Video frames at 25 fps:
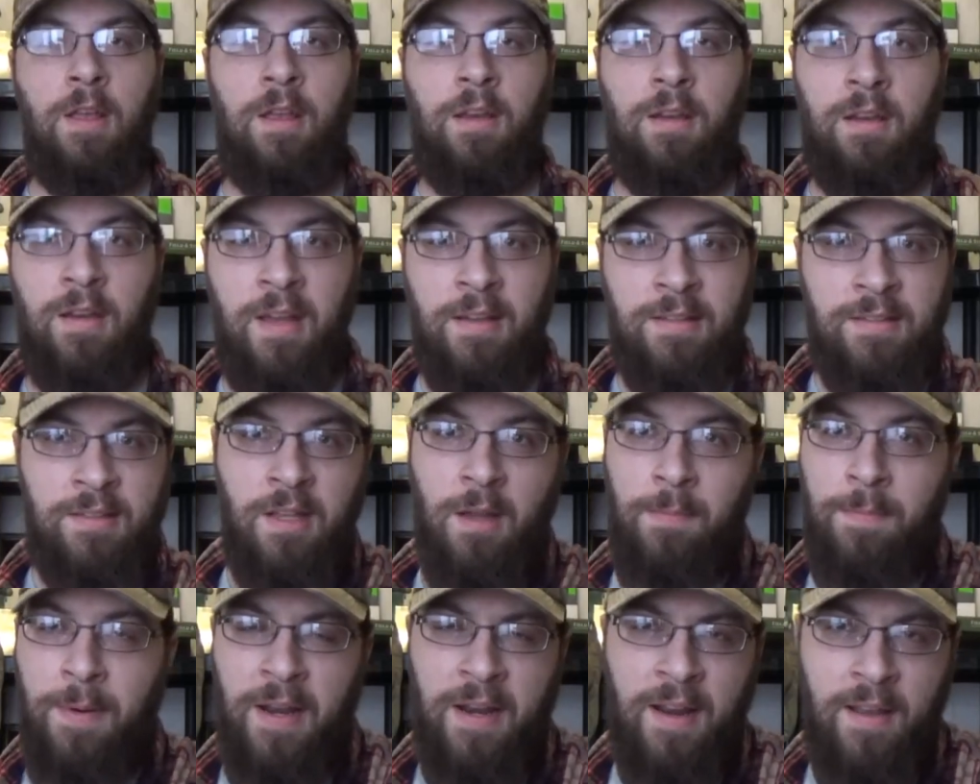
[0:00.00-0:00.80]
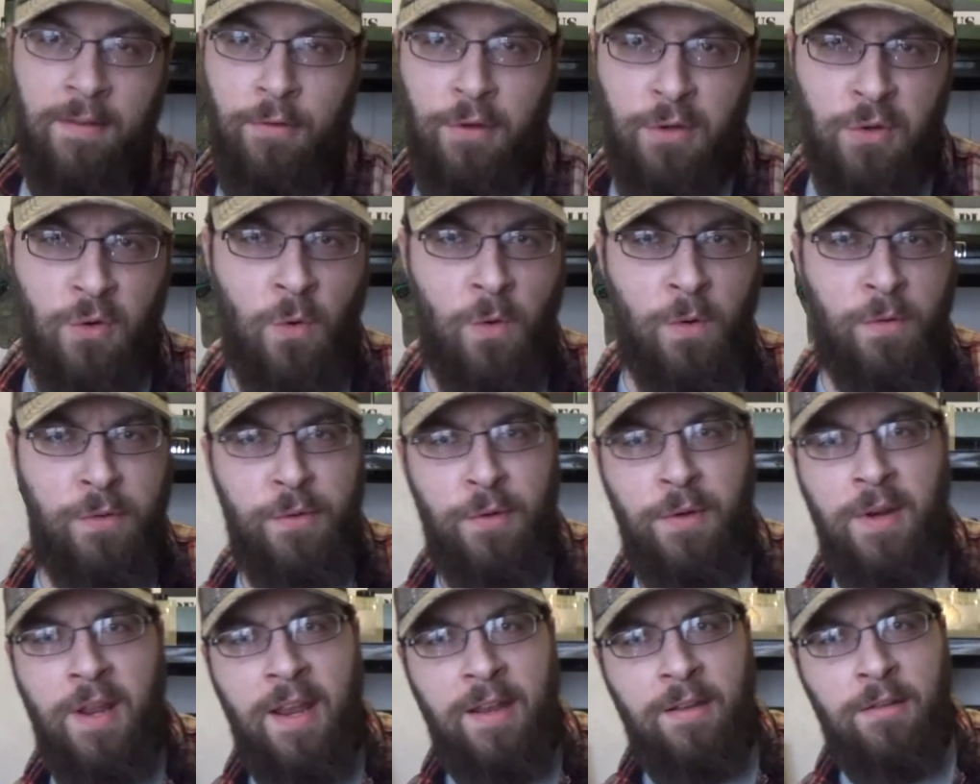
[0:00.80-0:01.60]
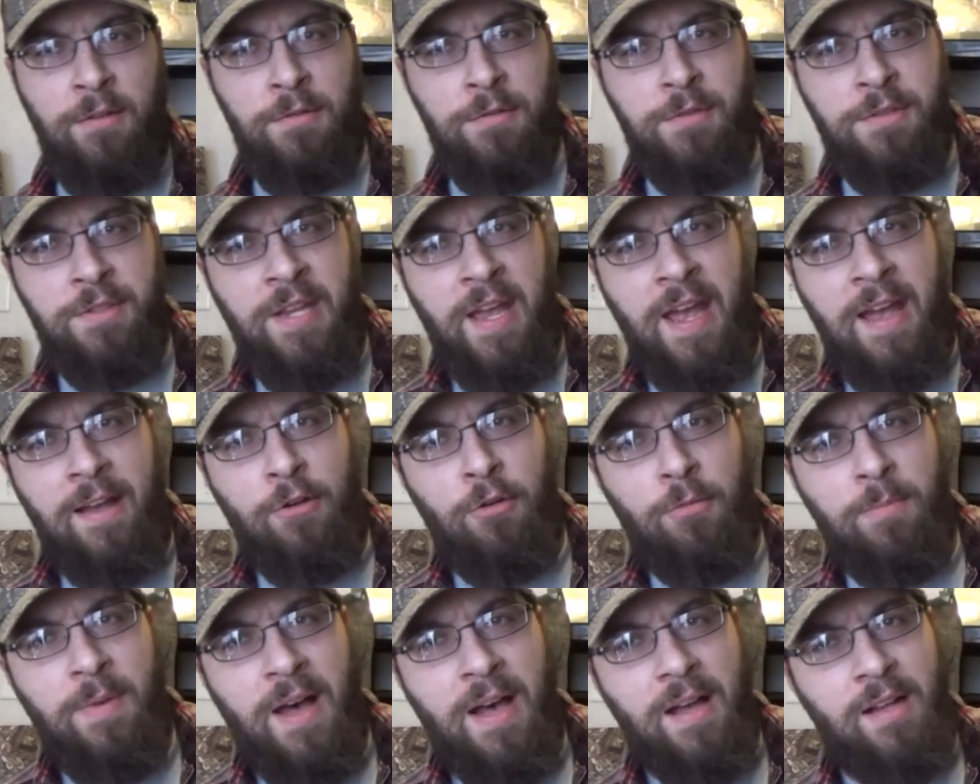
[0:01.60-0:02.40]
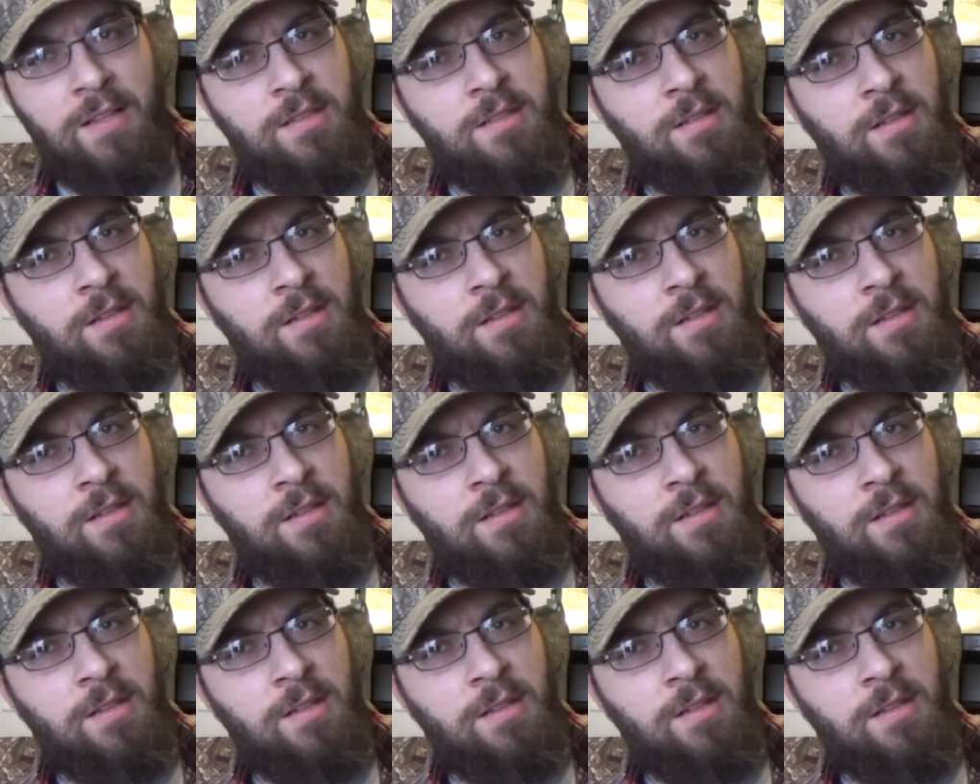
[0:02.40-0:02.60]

Next up on every northern angler's tackle box